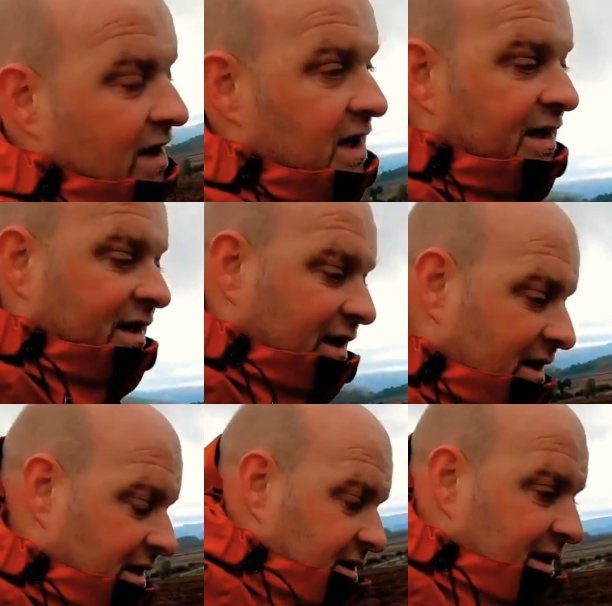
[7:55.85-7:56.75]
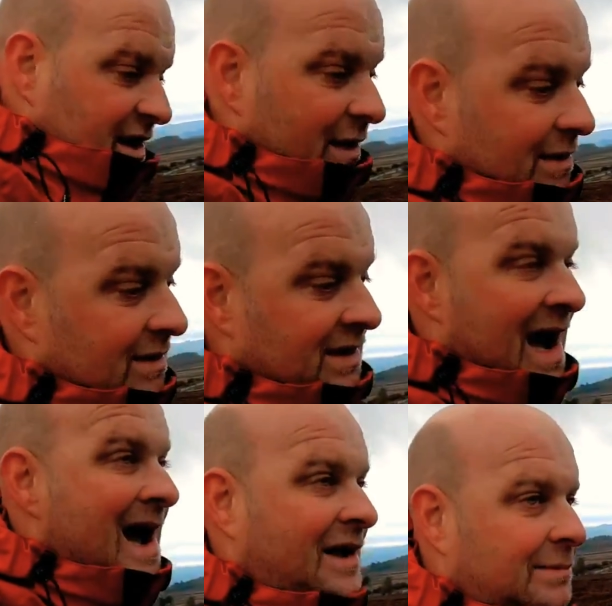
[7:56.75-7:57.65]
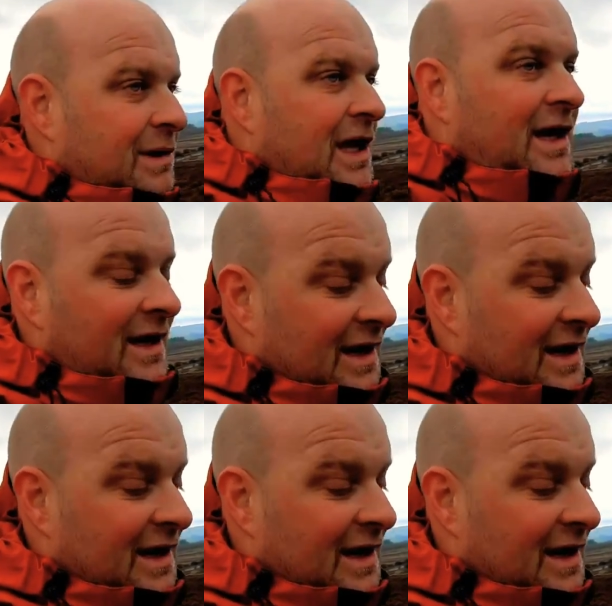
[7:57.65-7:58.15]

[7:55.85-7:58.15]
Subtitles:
And you know, arguably,